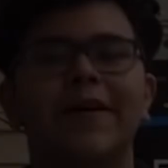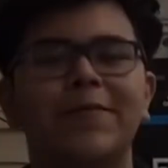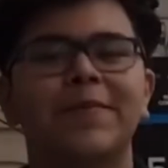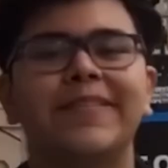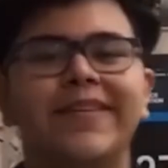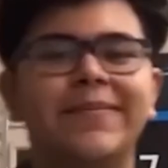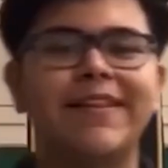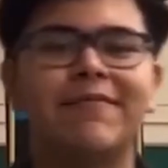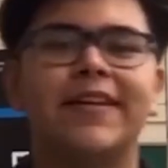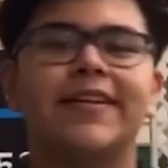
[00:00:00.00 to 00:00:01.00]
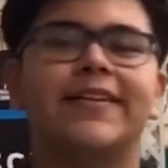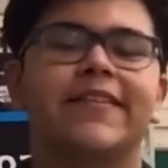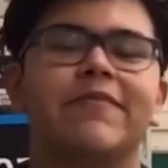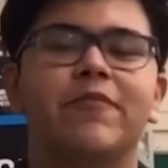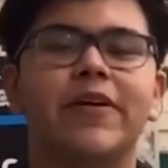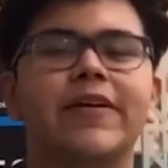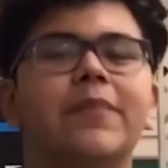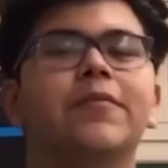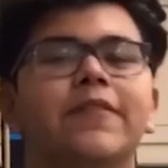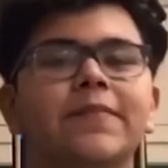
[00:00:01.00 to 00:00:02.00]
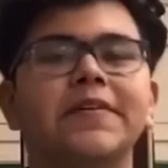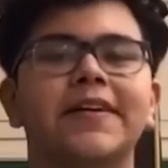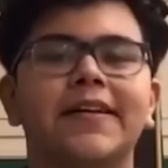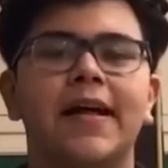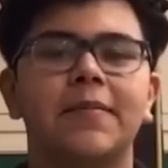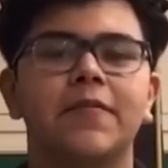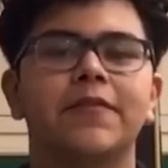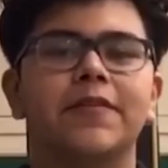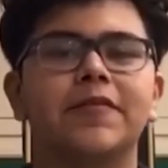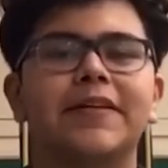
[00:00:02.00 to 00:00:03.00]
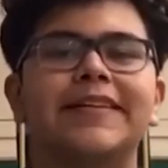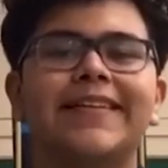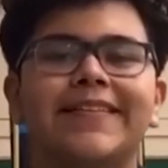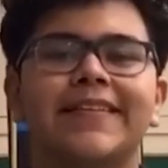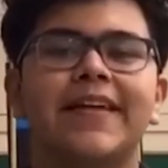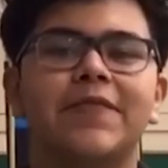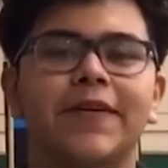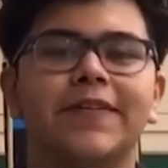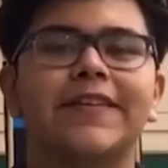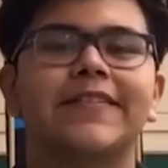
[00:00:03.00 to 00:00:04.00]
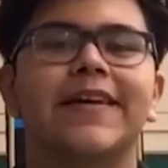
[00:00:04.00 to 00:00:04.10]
help from Team 1197, we were able to build a climber for the 2019 FRC